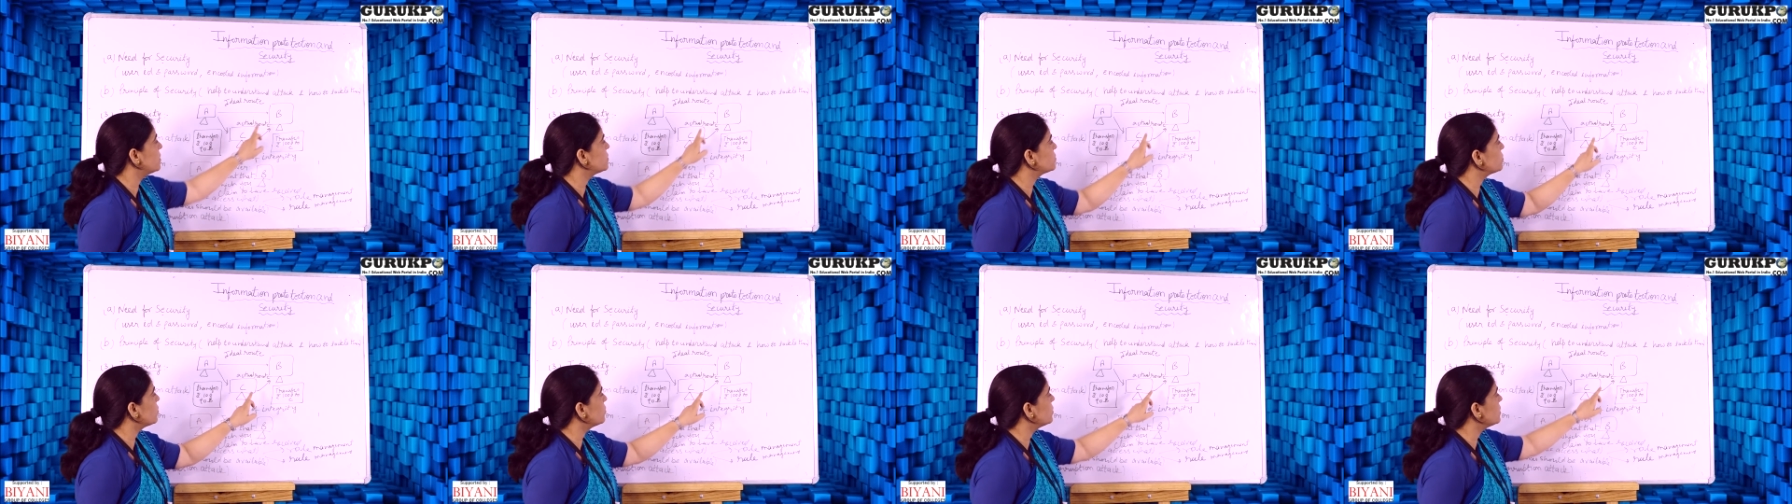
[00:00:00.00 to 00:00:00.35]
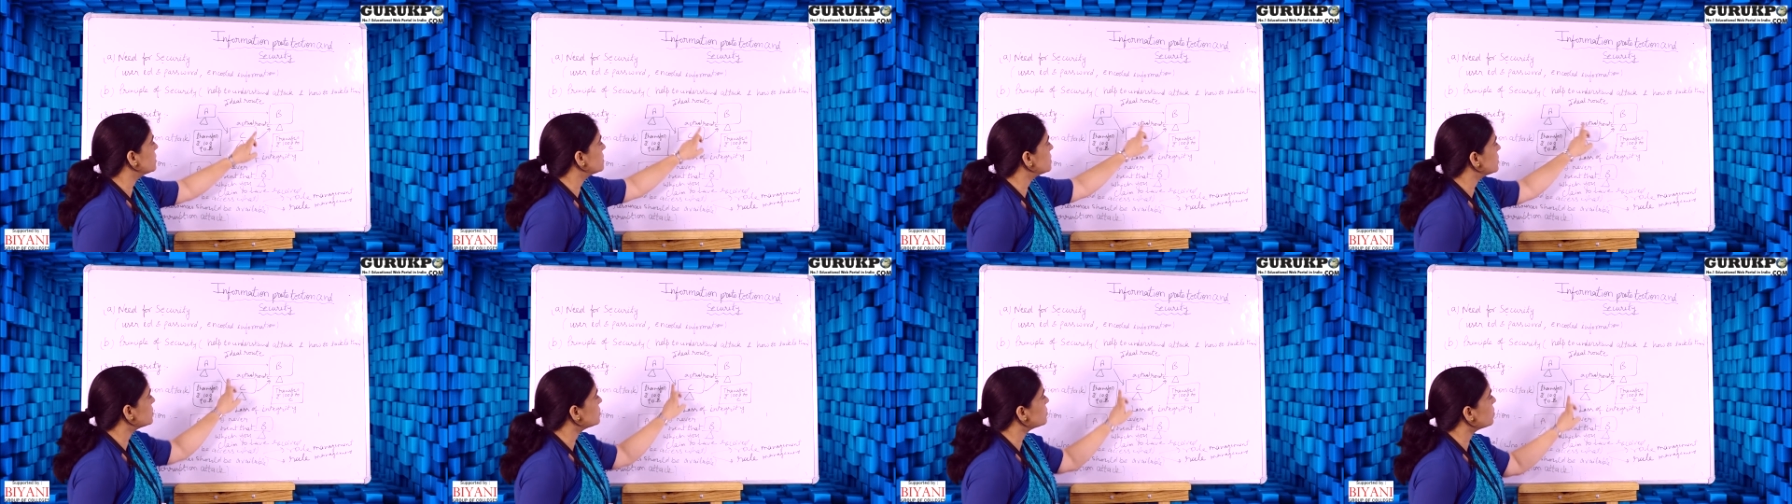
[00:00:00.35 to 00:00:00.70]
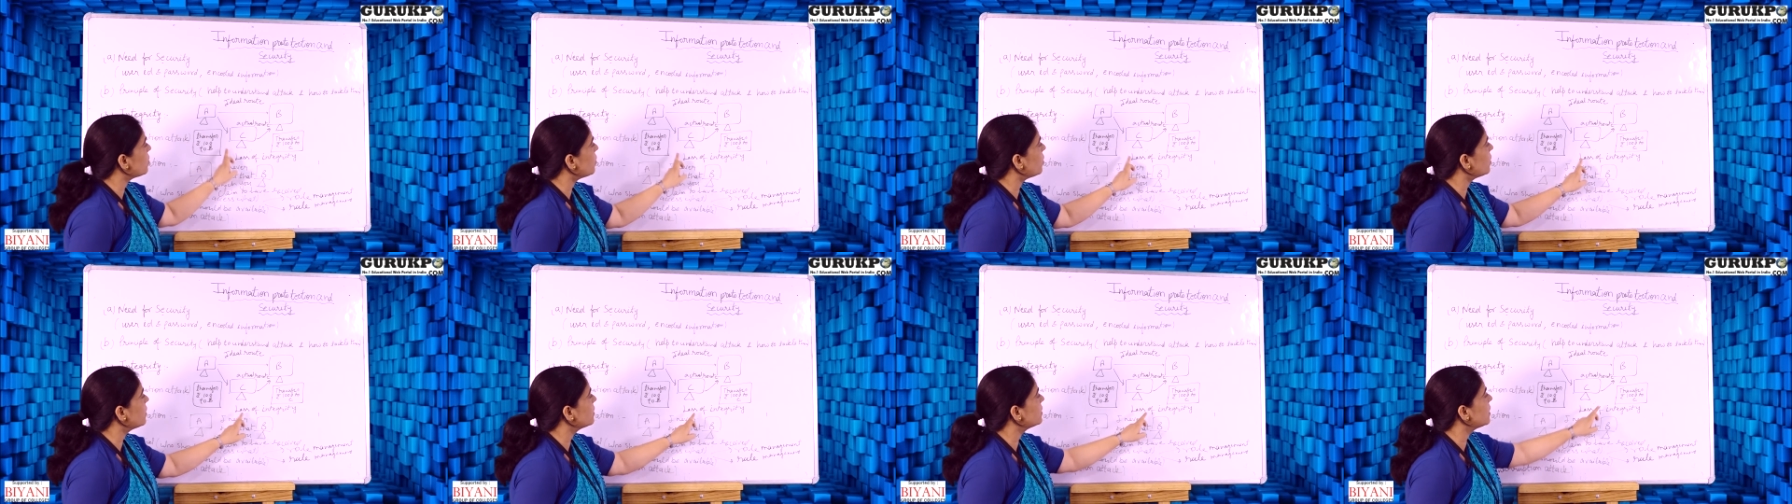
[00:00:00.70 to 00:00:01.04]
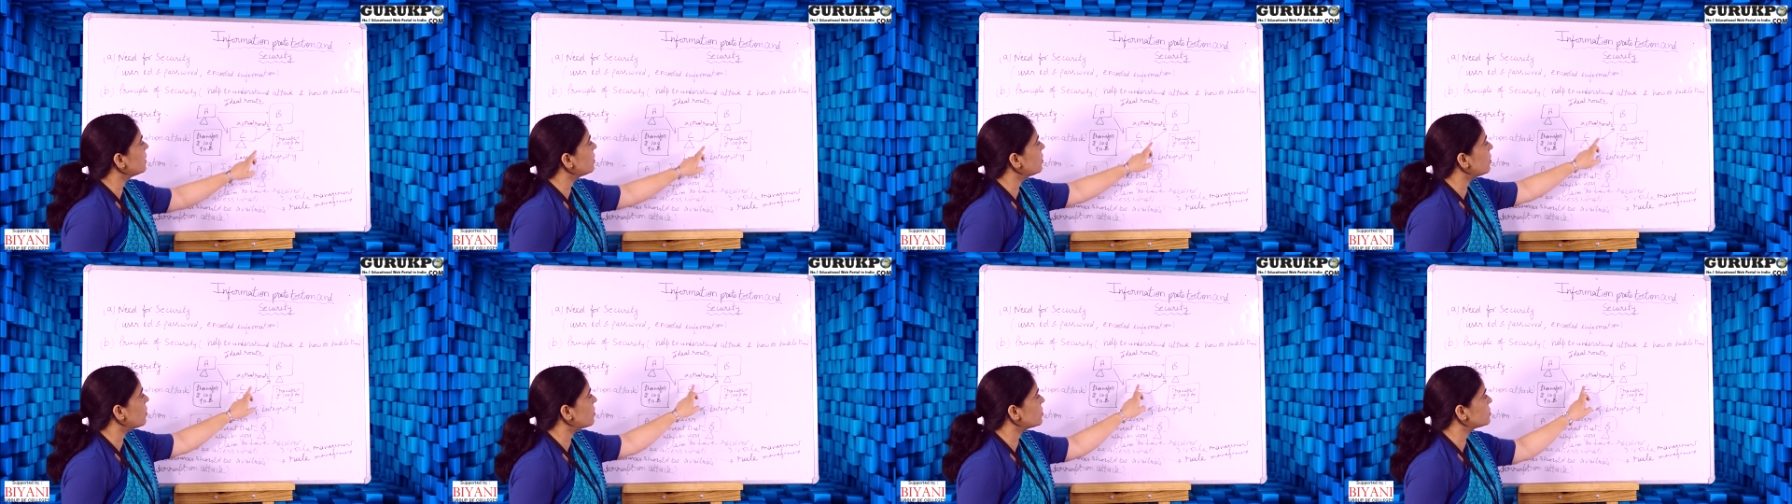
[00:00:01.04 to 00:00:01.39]
So this is called the
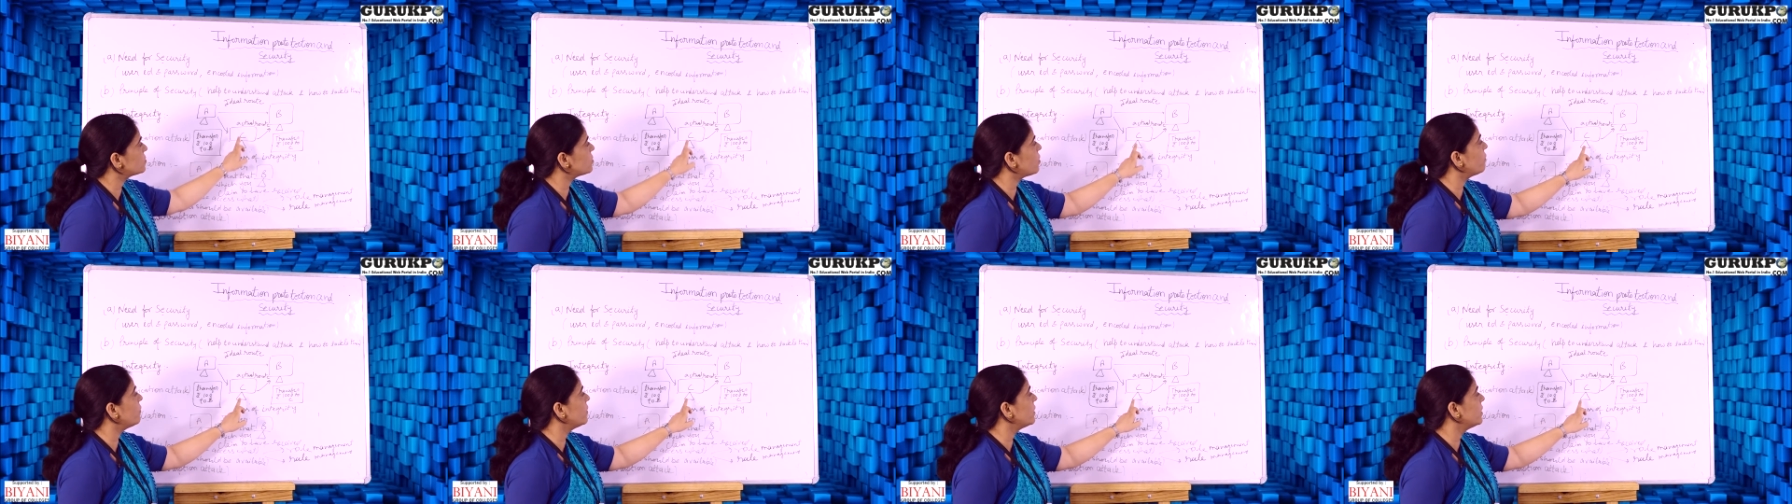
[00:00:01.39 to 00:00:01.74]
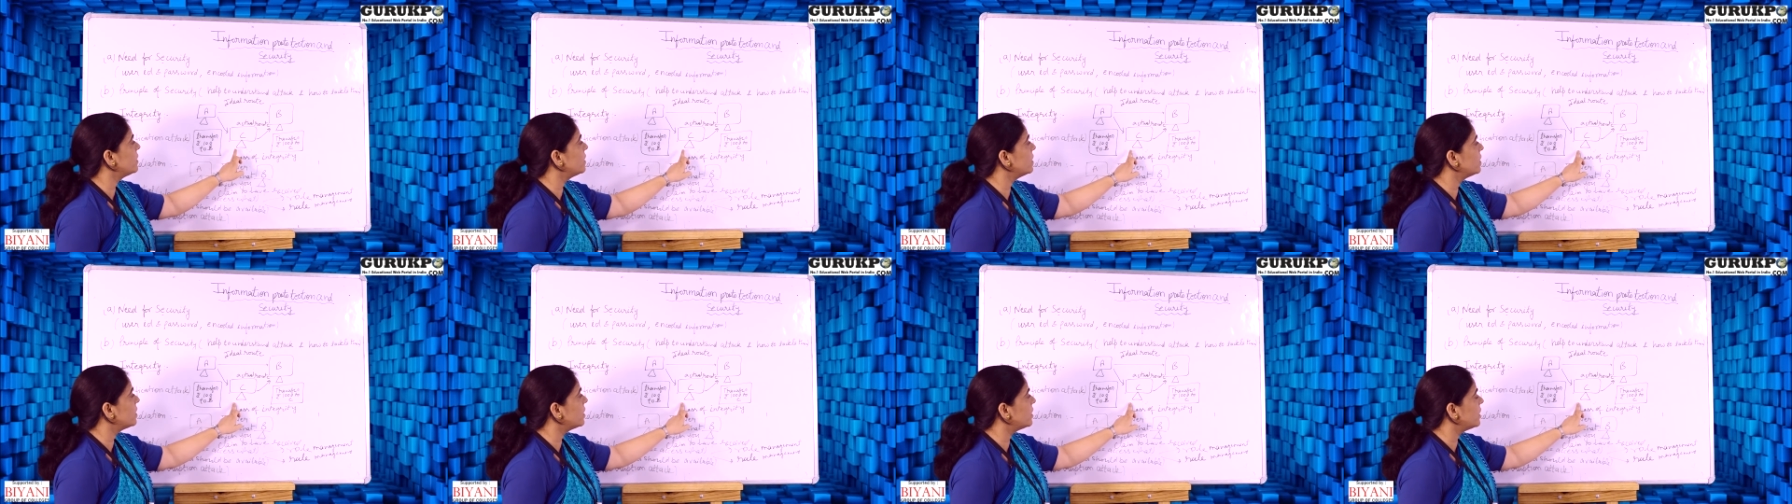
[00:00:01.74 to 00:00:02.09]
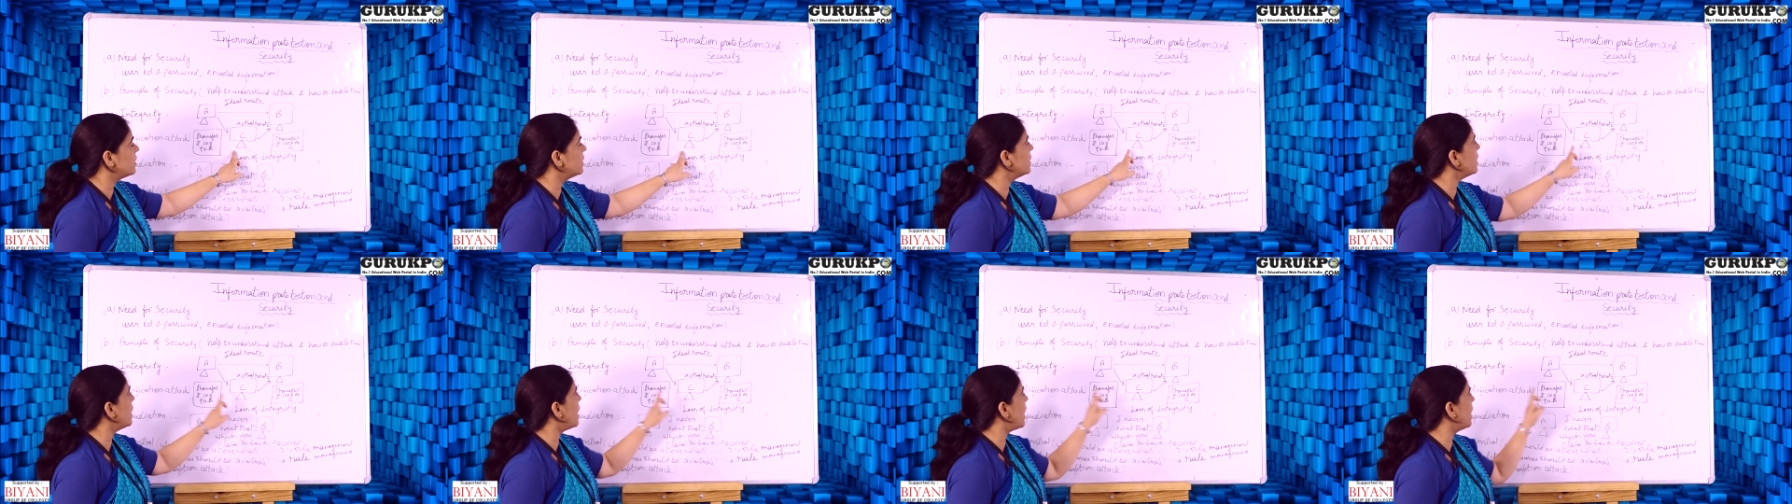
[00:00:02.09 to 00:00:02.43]
loss of integrity,